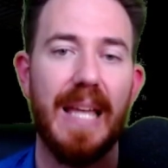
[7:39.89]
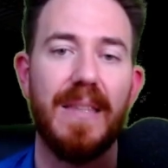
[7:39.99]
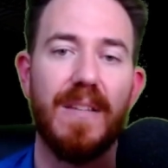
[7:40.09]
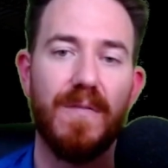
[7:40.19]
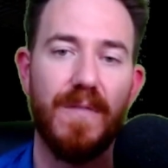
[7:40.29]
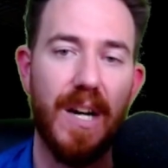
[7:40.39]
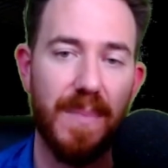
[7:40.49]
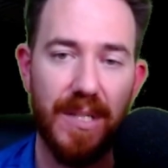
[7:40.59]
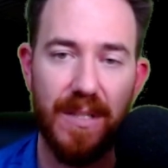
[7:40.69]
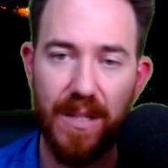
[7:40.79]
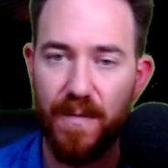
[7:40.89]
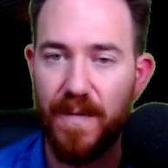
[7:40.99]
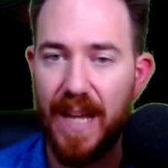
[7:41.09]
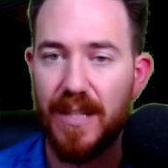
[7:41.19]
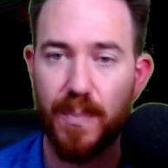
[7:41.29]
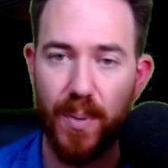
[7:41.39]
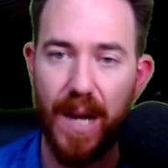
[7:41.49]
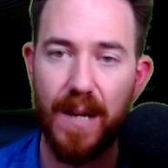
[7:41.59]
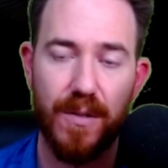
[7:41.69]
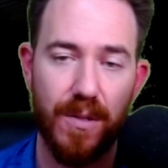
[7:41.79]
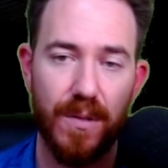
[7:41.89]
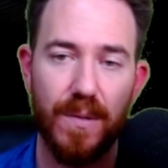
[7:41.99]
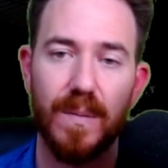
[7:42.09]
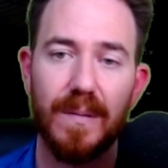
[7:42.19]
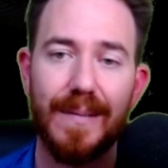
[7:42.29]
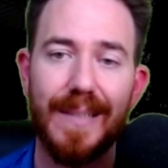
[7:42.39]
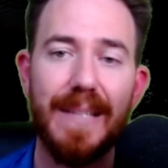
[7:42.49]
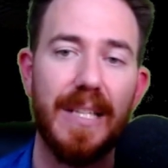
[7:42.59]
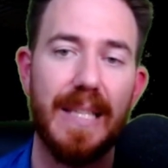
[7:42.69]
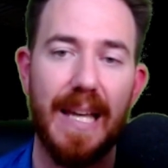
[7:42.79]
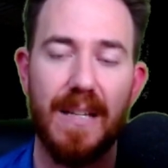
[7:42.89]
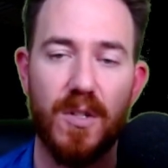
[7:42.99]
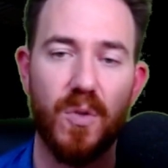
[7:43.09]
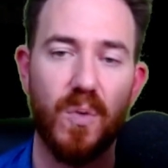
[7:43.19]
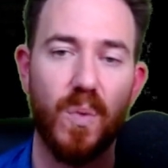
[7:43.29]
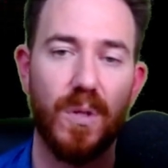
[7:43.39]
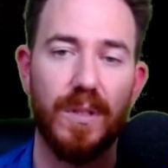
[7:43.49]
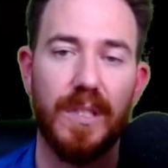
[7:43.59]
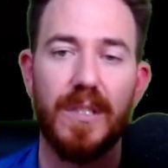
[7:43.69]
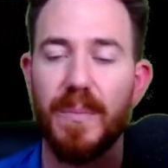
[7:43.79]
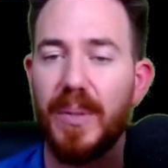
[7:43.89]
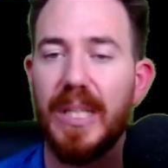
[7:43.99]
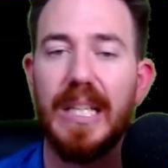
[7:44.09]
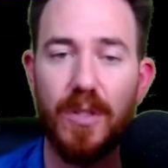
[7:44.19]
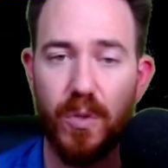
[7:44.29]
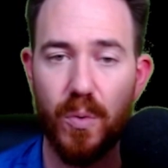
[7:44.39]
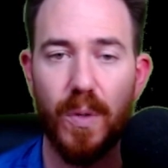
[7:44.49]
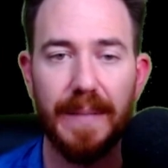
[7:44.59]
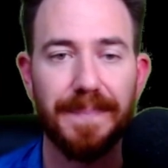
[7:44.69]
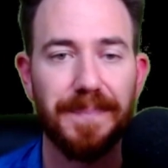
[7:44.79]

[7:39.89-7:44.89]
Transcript: and the environments that you face prior to leaving that initial world and completing the story.